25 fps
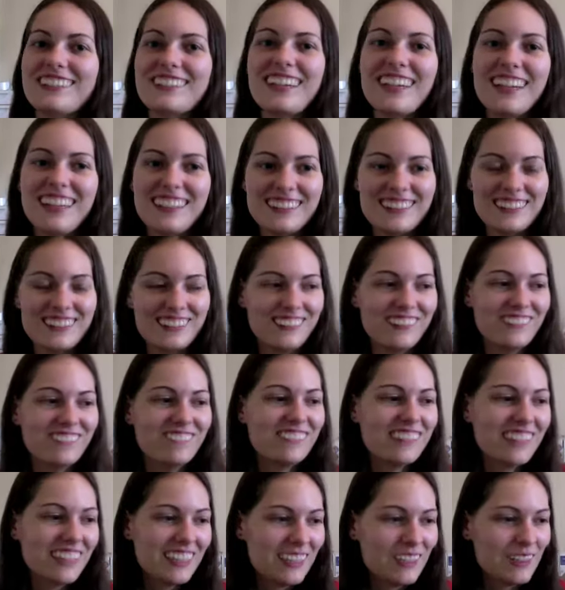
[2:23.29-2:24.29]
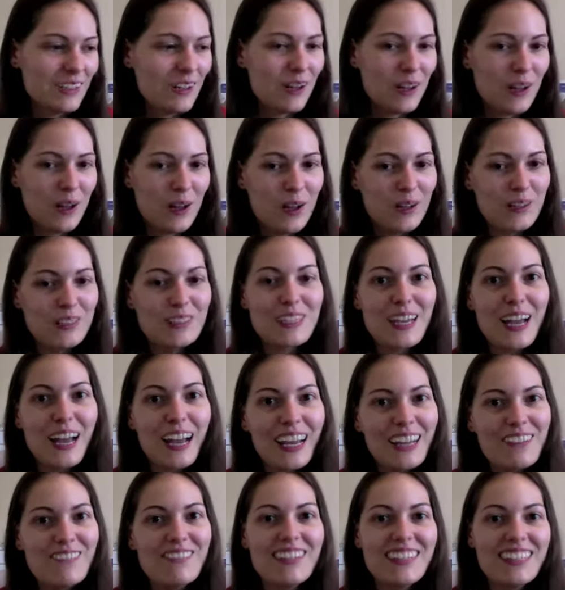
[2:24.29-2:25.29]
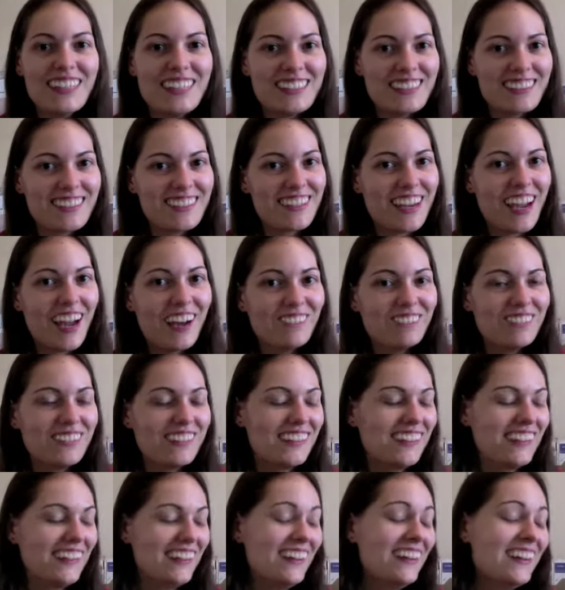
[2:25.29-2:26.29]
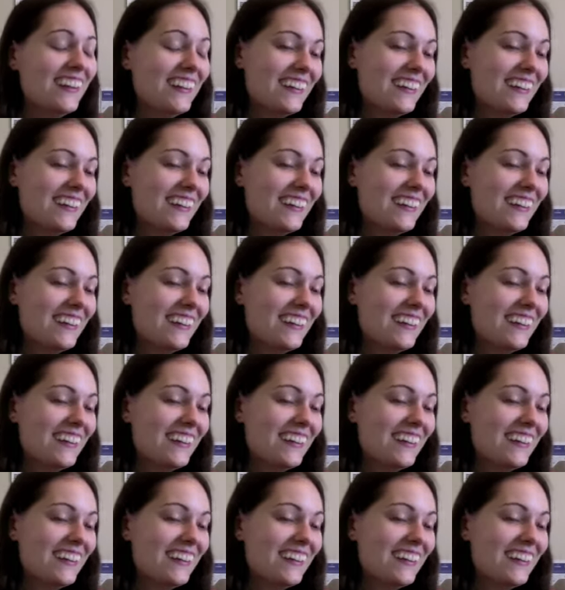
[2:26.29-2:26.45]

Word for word: got some time in this chapter.